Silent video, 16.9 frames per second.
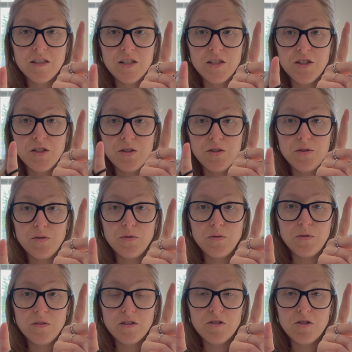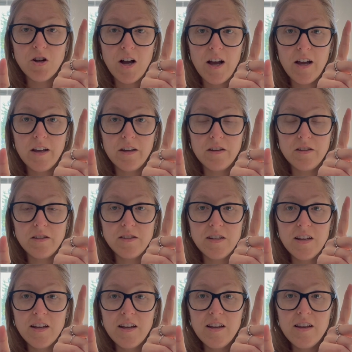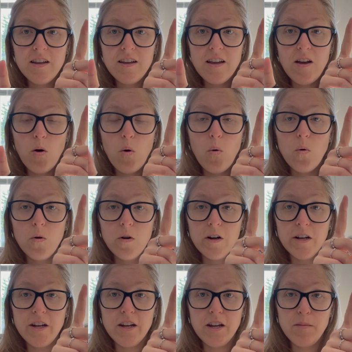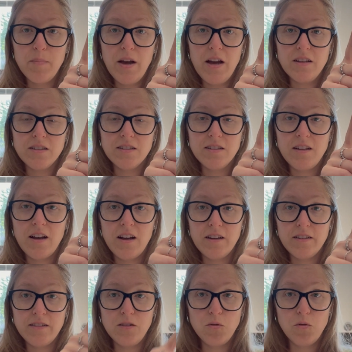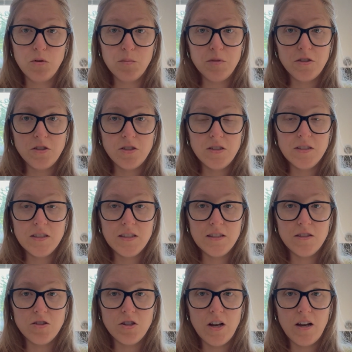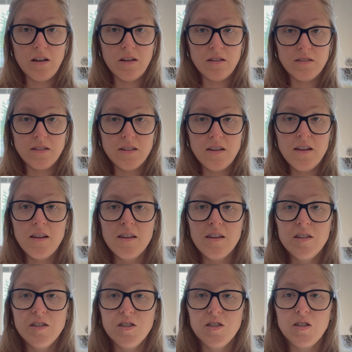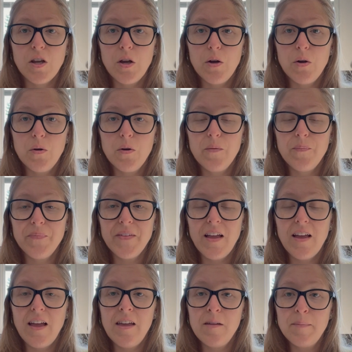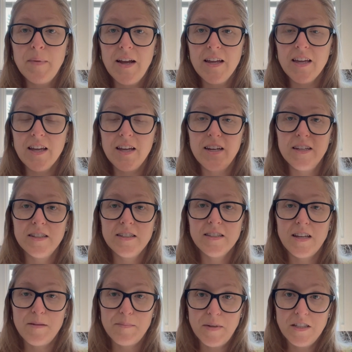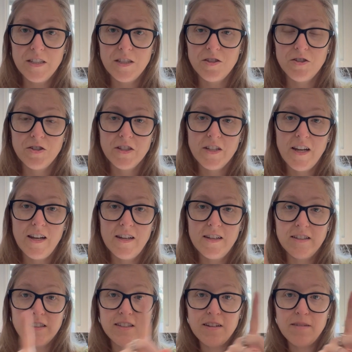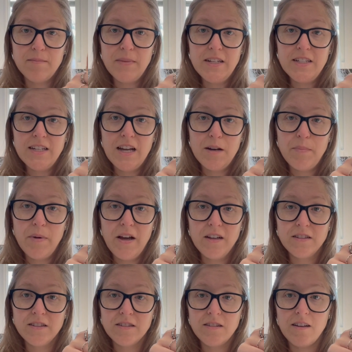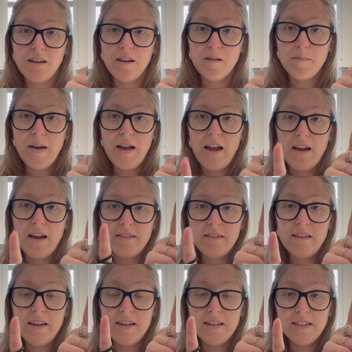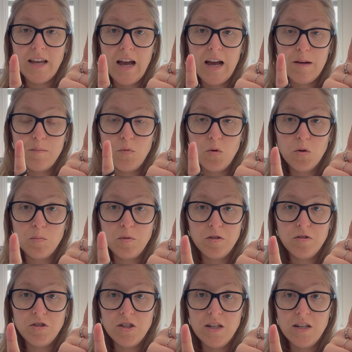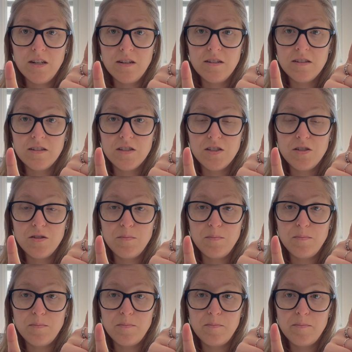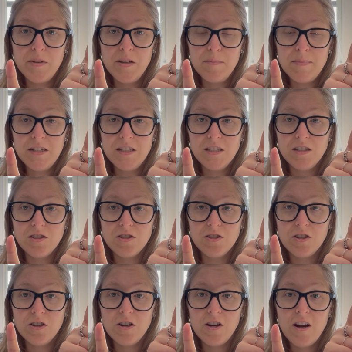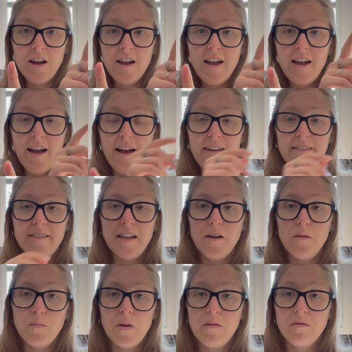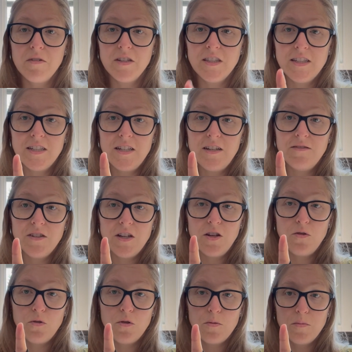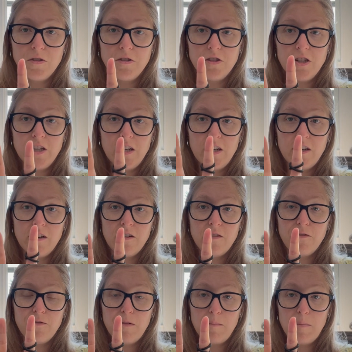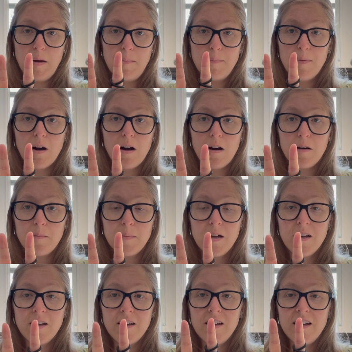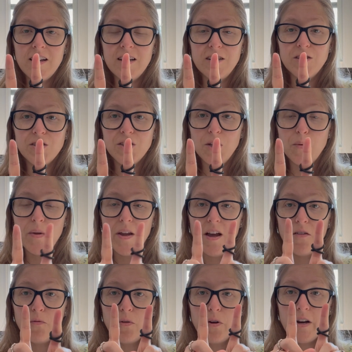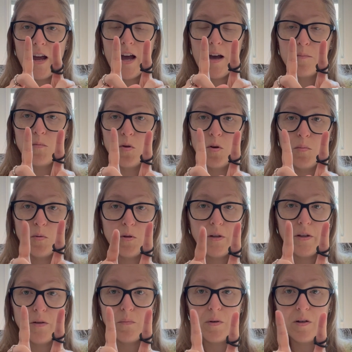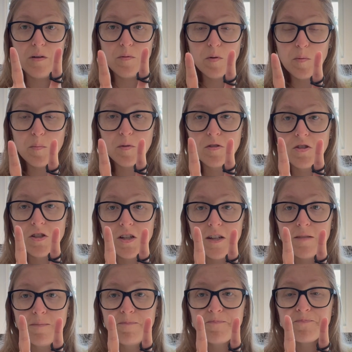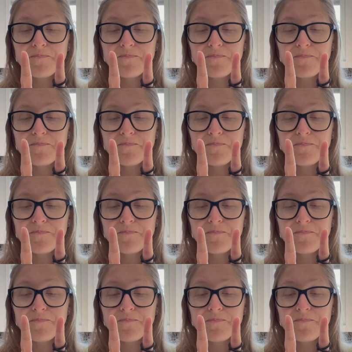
to the child, or he can pass along the normal gene to the child. So in my case and my sister's case, my dad passed along his abnormal gene to me and my sister, and then we received a normal gene from my mom. And so we have one abnormal and one normal gene.